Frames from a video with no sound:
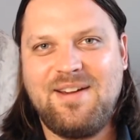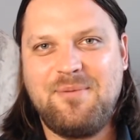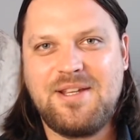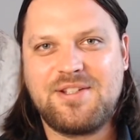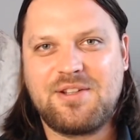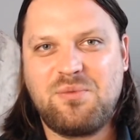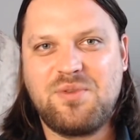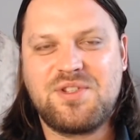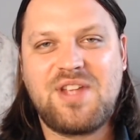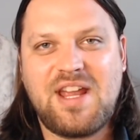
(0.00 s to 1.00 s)
basically
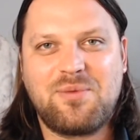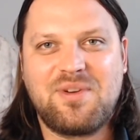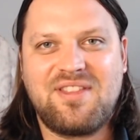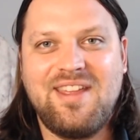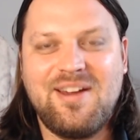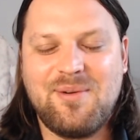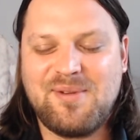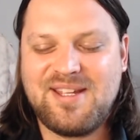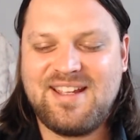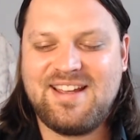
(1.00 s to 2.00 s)
would stand with them
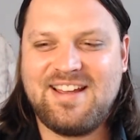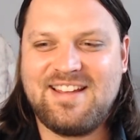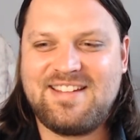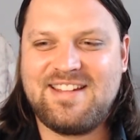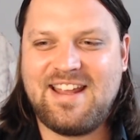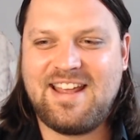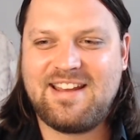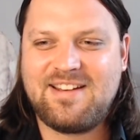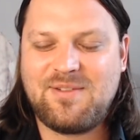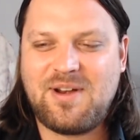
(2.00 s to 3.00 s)

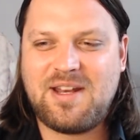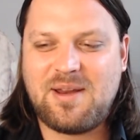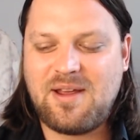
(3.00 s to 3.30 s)
today, right?